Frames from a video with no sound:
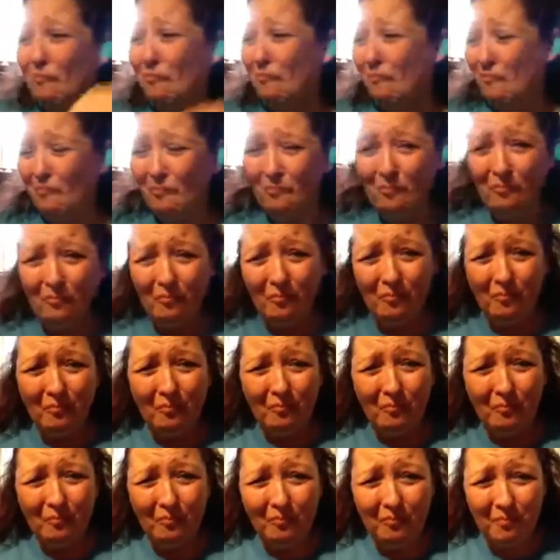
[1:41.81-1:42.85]

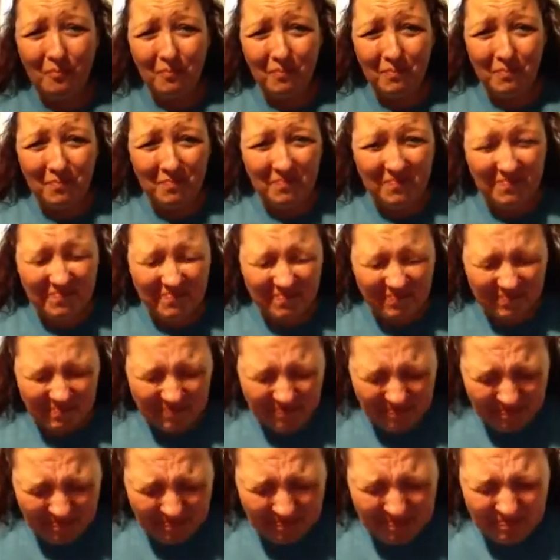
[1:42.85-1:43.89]

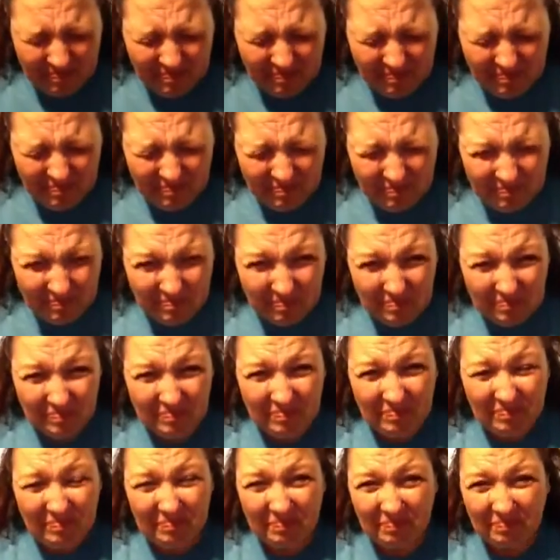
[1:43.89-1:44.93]
(no one is talking)